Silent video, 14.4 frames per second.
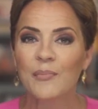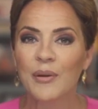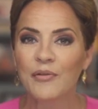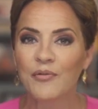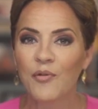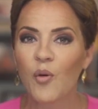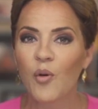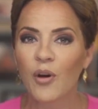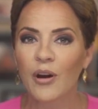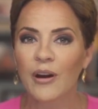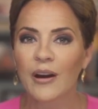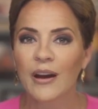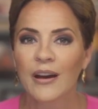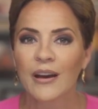
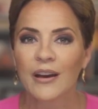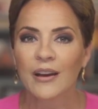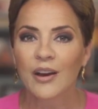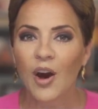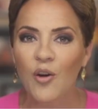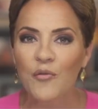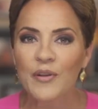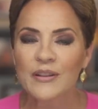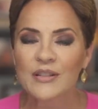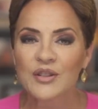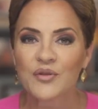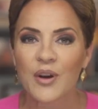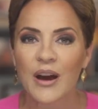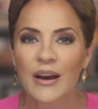before COVID
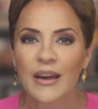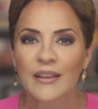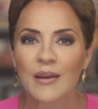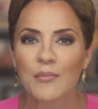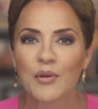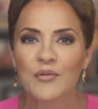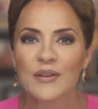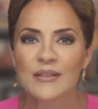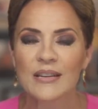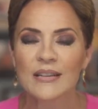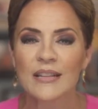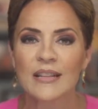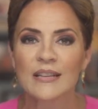struck and they moved us into